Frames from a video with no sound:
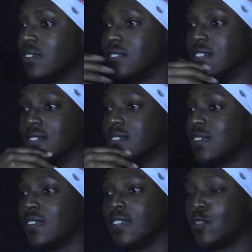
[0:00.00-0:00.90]
Look,
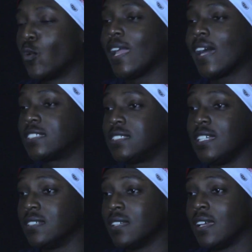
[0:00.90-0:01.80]
the way I
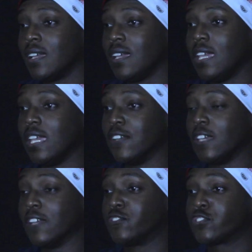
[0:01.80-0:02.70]
see it,
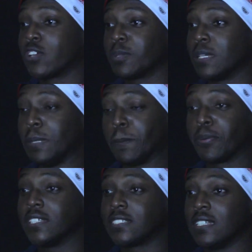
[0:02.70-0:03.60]
if Trump can be
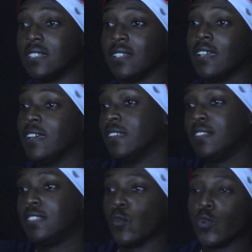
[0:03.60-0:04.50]
president,
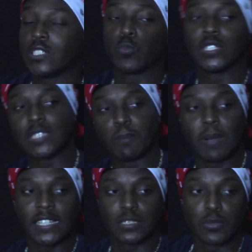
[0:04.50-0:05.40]
then what's
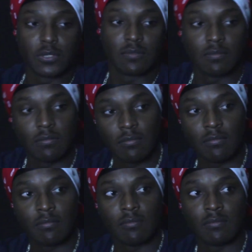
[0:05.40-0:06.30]
impossible? Oh
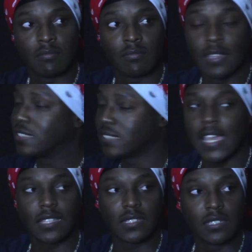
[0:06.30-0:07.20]
shit, nothing.
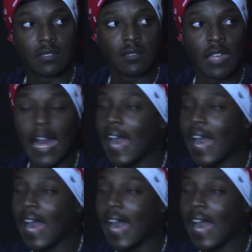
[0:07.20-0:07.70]
Exactly. Fucking